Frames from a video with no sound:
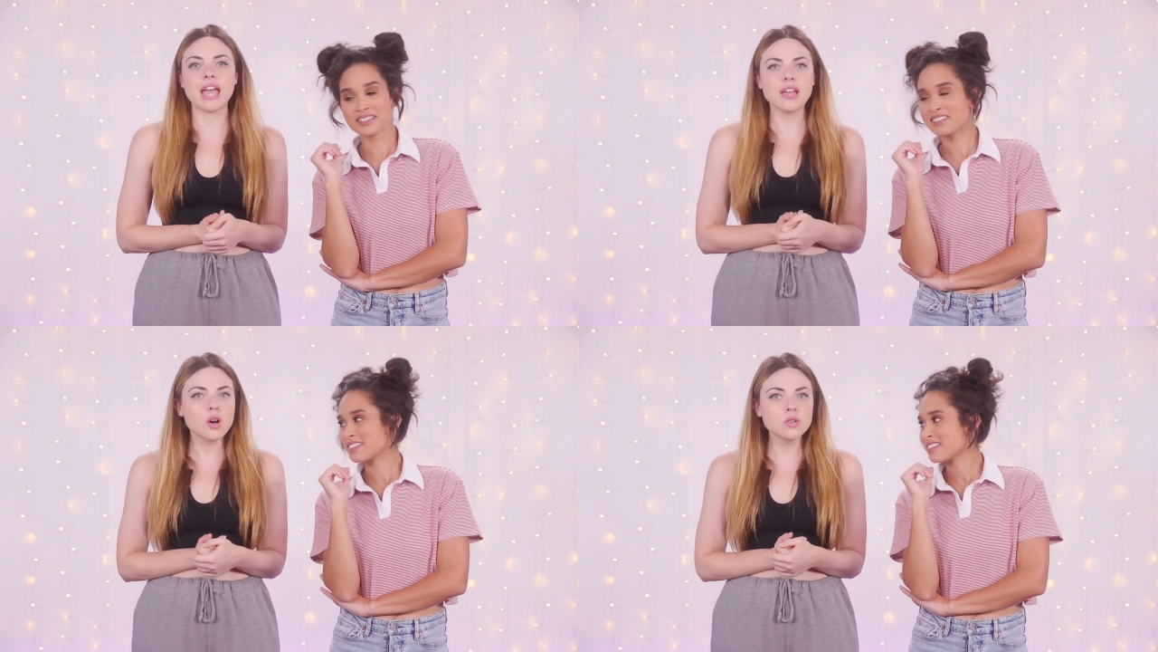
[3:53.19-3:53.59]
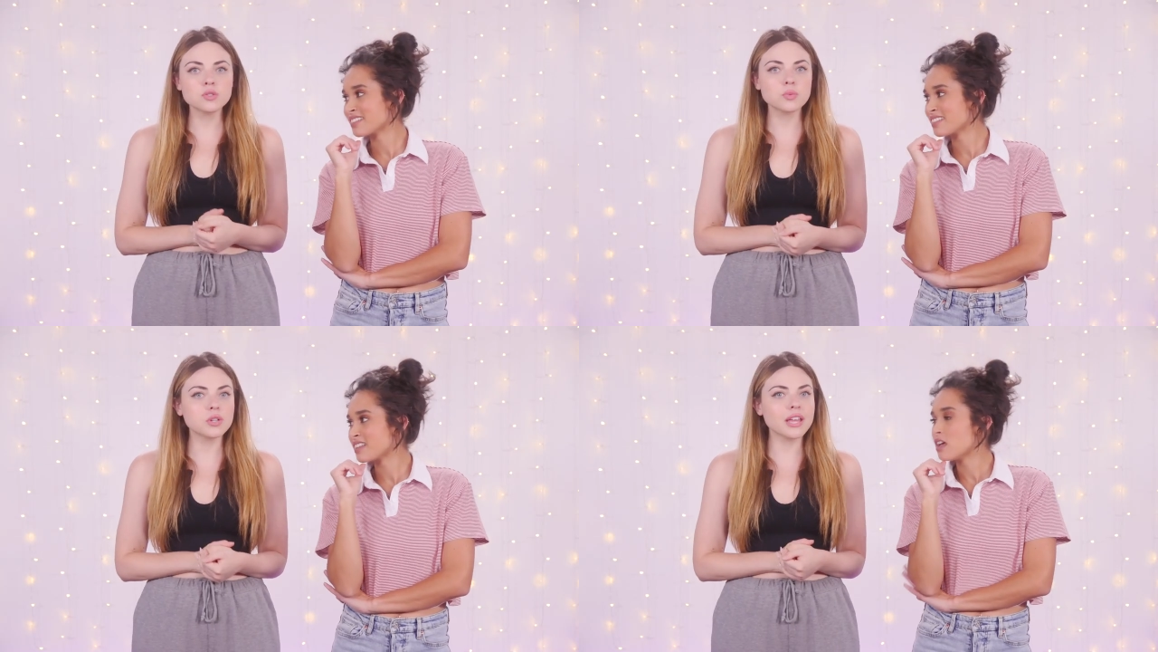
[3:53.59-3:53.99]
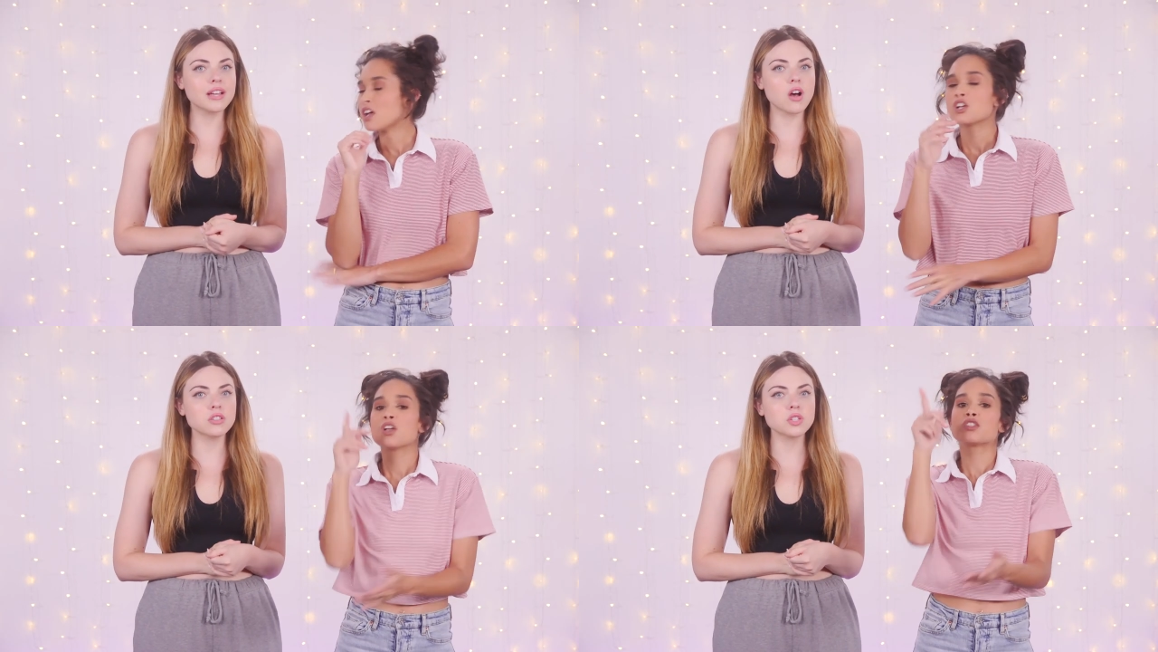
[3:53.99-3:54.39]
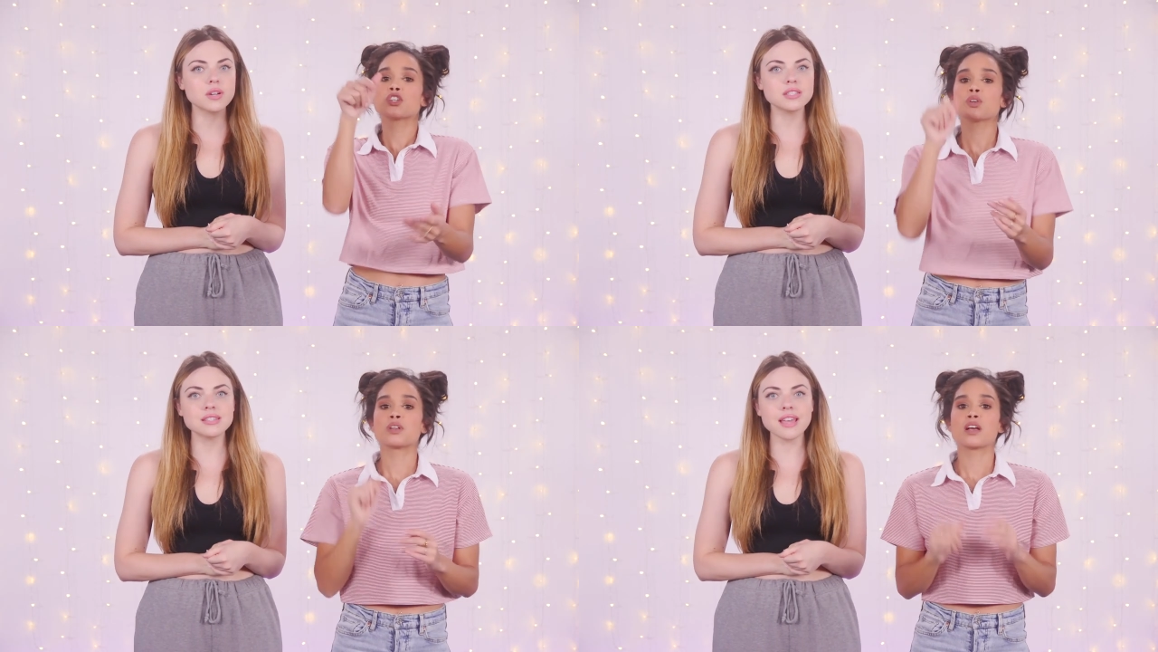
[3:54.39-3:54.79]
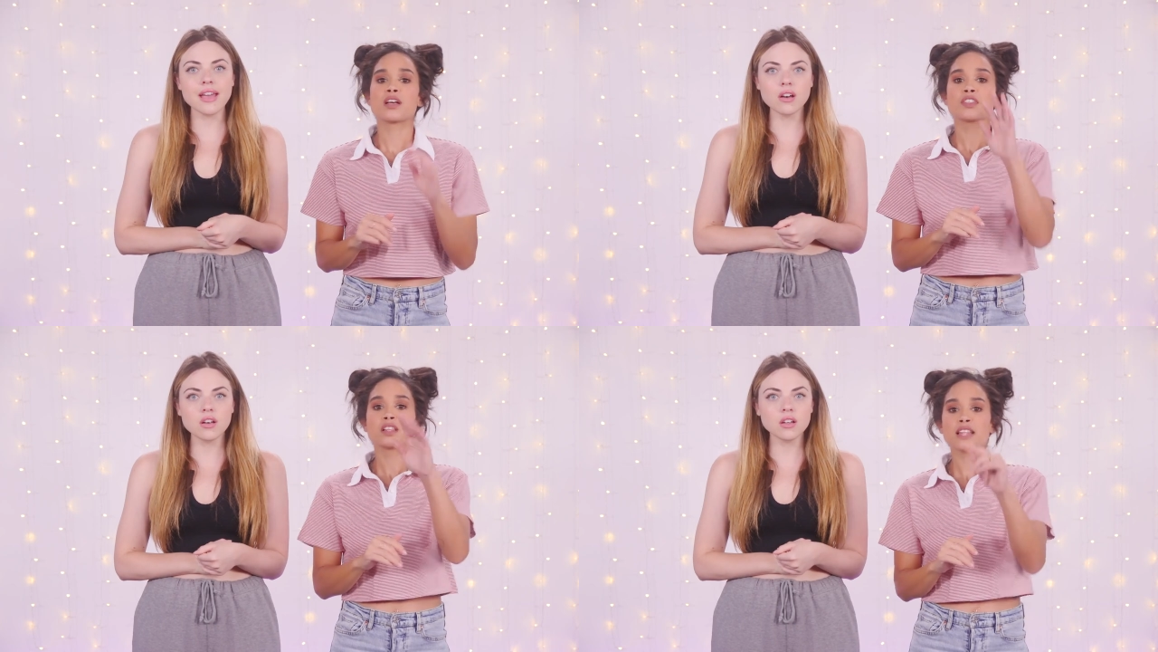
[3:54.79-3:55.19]
Speaker 1: Legos were like also
Speaker 2: on
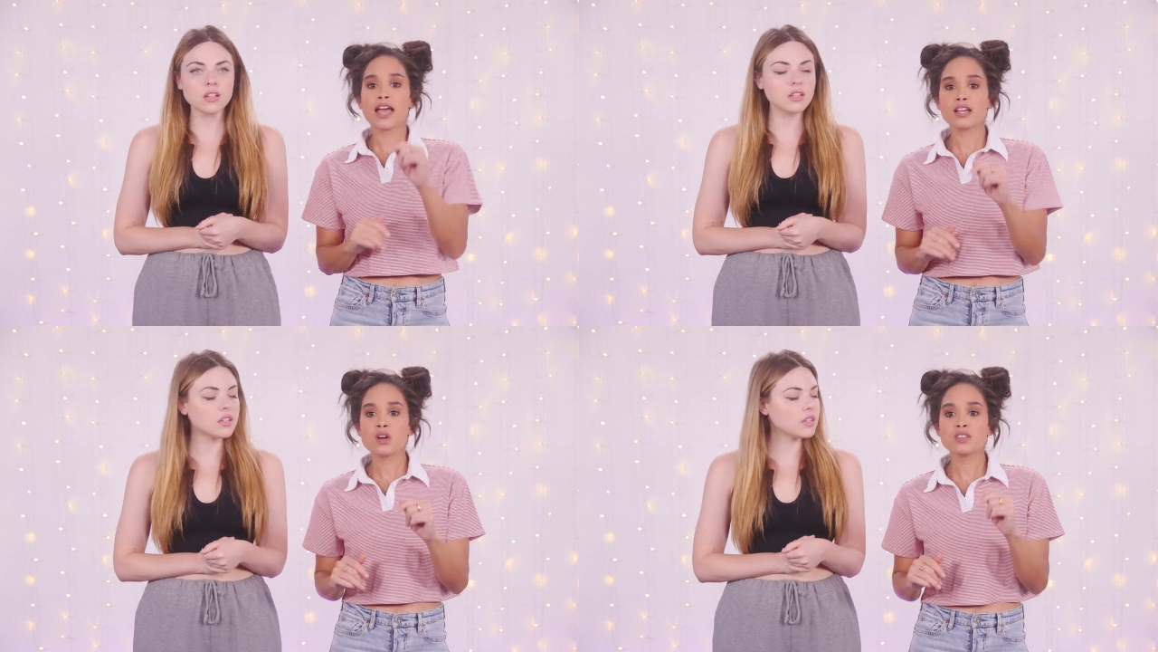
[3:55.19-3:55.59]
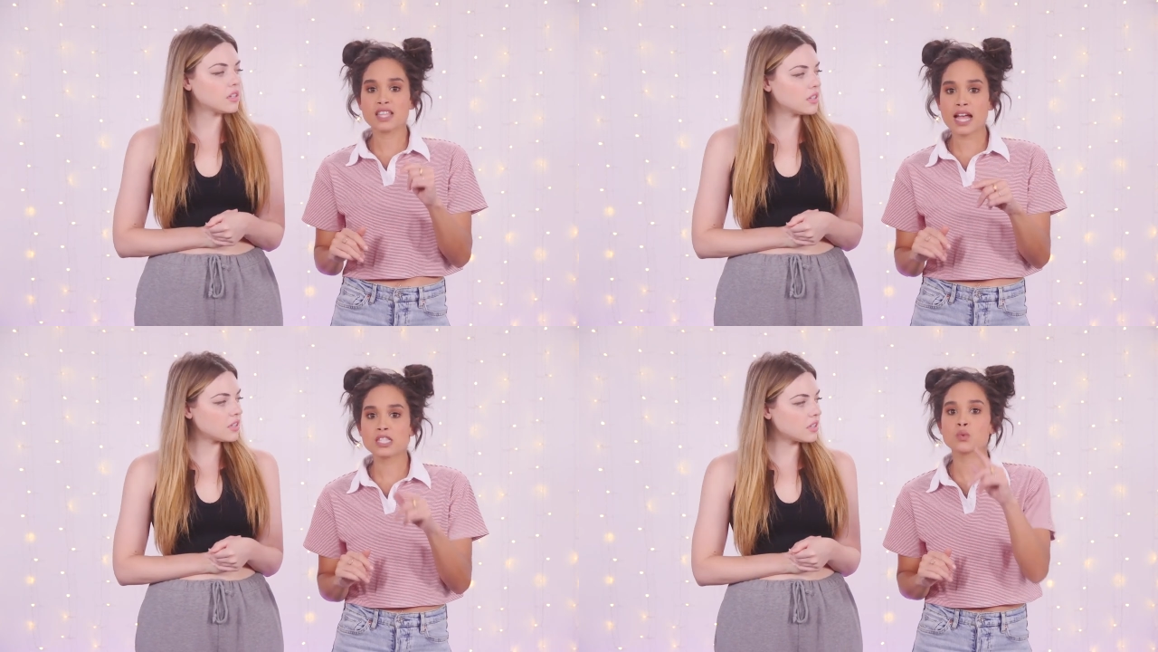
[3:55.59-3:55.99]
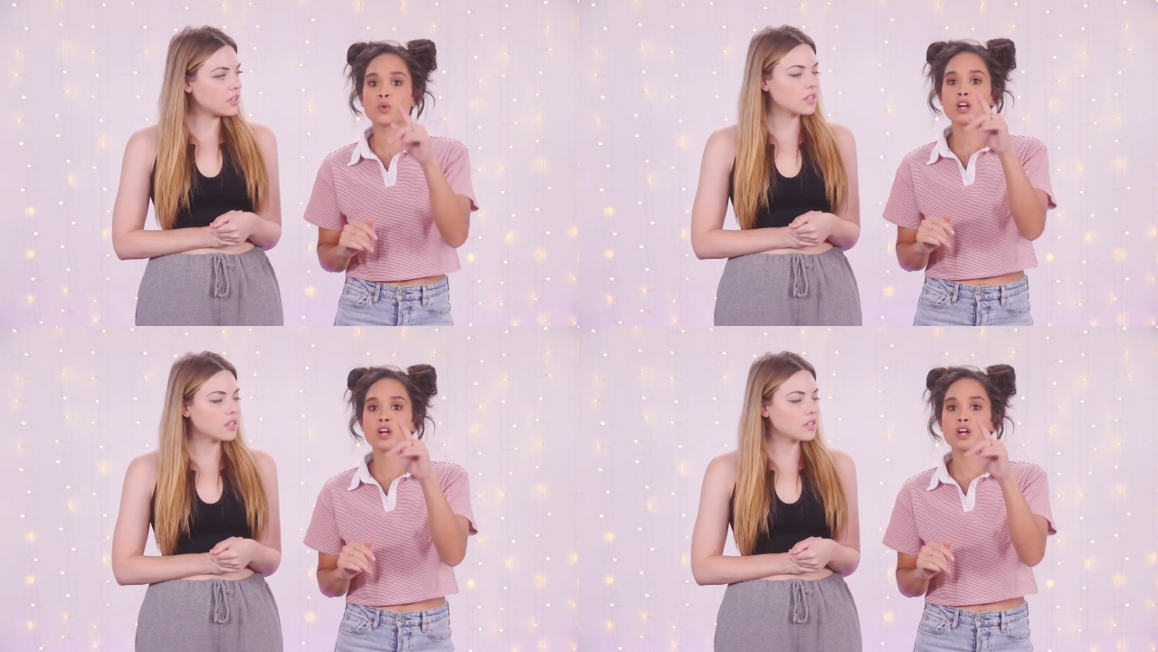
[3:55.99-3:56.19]
sale. The Lego sets